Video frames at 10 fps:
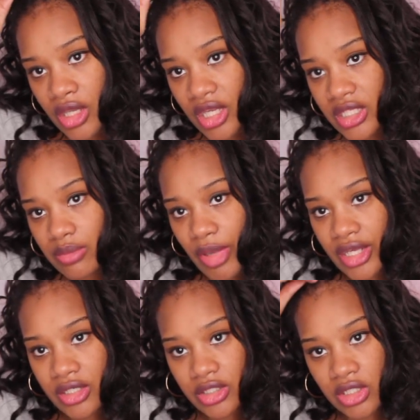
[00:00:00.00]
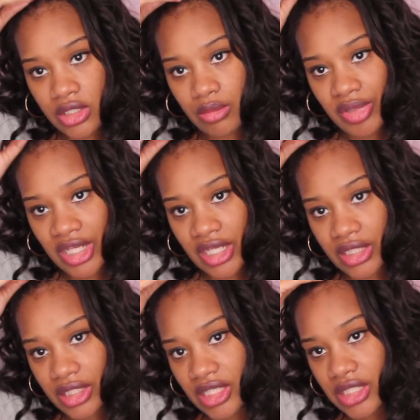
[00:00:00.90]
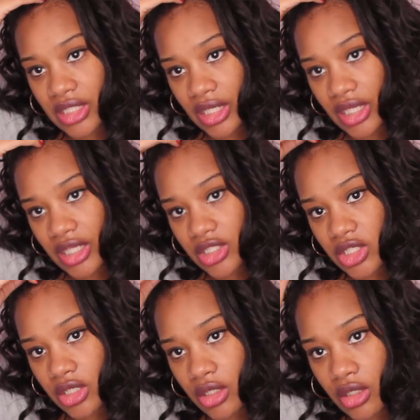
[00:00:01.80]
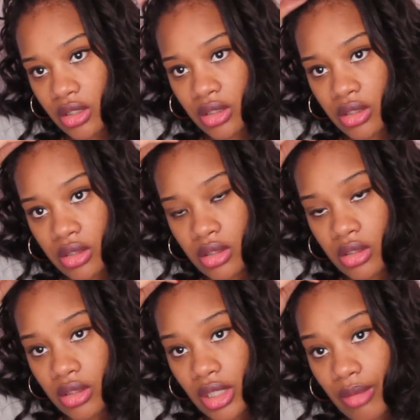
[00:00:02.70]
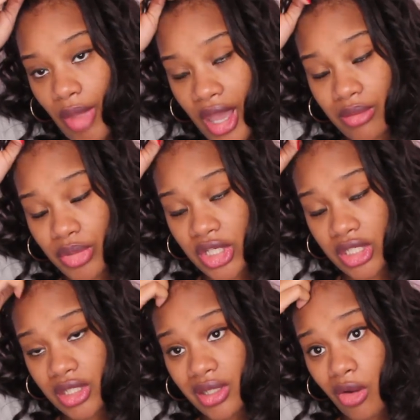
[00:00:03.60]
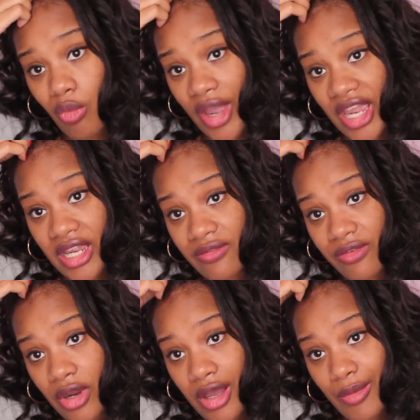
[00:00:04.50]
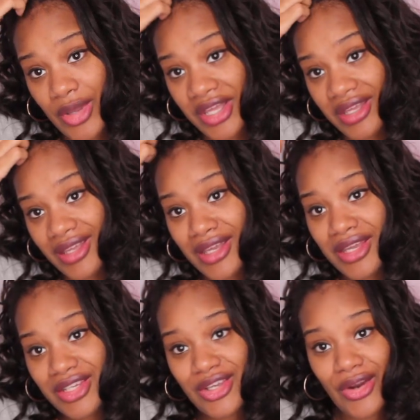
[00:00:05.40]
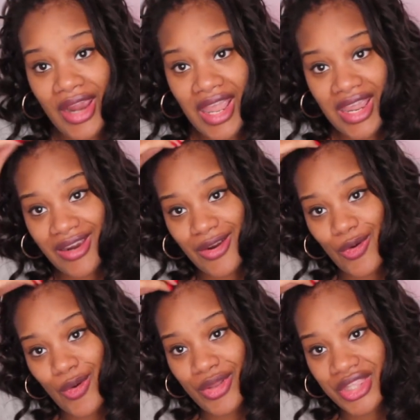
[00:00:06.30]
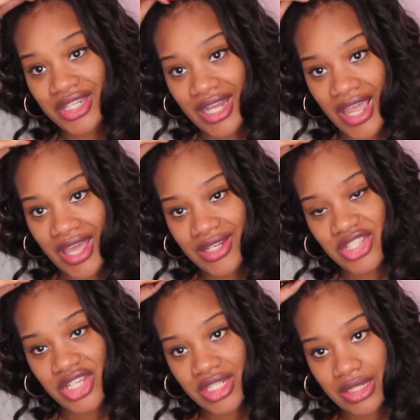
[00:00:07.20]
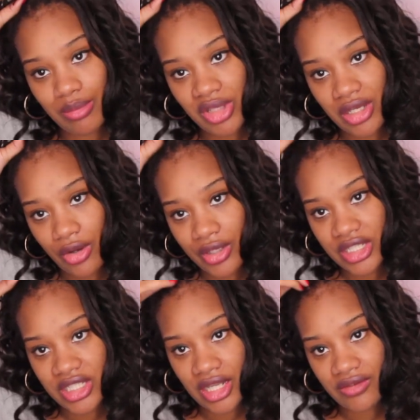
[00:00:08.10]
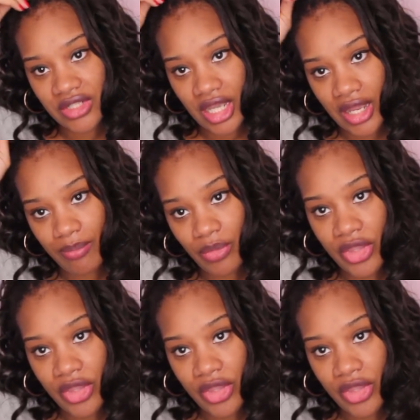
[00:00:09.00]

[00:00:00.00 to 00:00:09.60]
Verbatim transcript: it's better to be at least an inch, in my opinion, away from your hair or the net, just to be on the safe side.